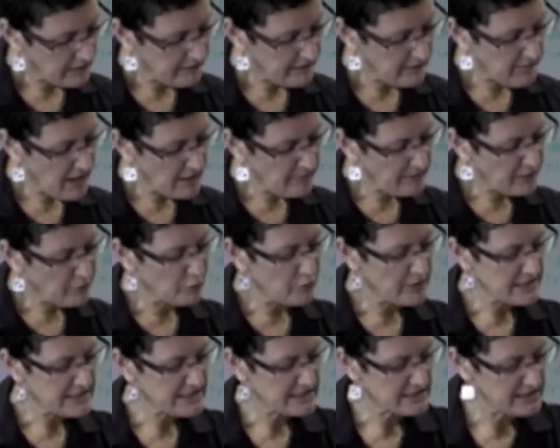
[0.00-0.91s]
there may be
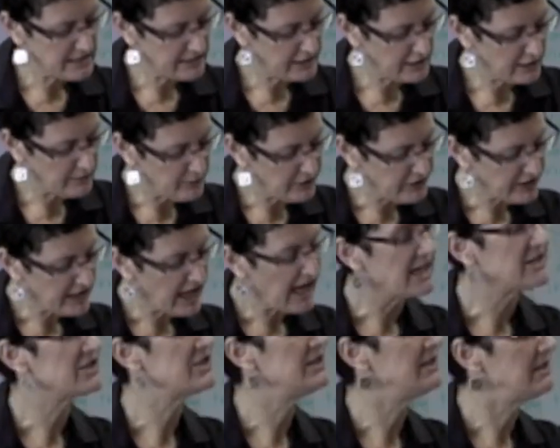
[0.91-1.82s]
risks in
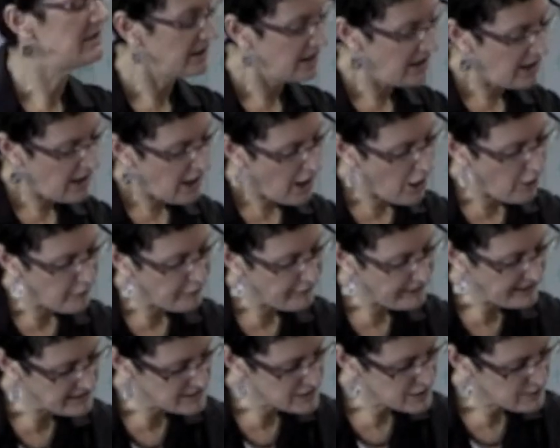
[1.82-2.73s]
communication of
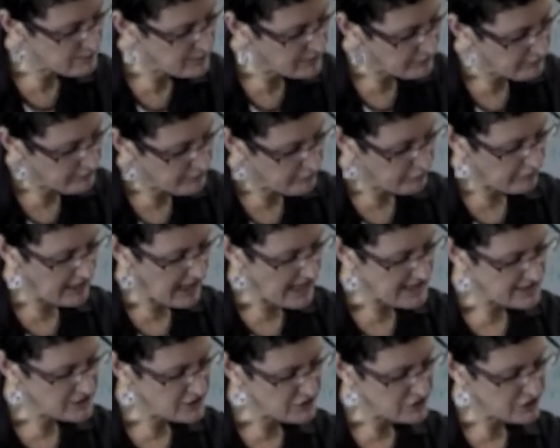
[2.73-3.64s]
intimate
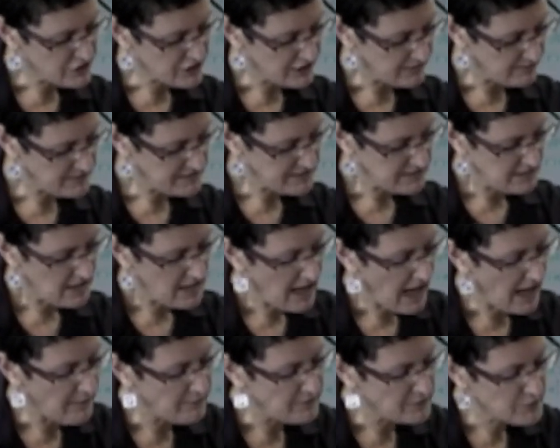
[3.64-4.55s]
relationships
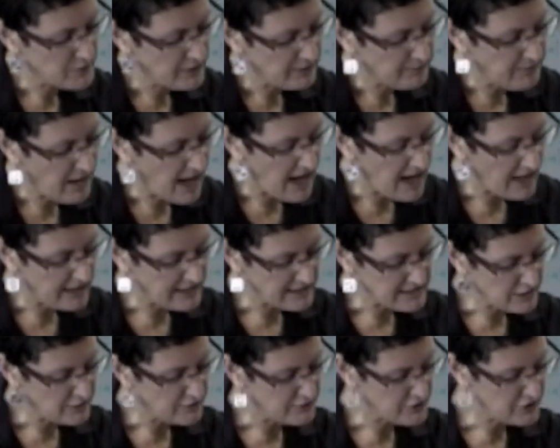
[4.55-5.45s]
and between
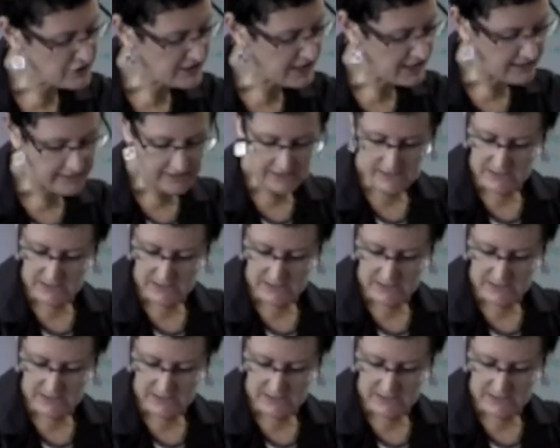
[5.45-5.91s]
parties who shared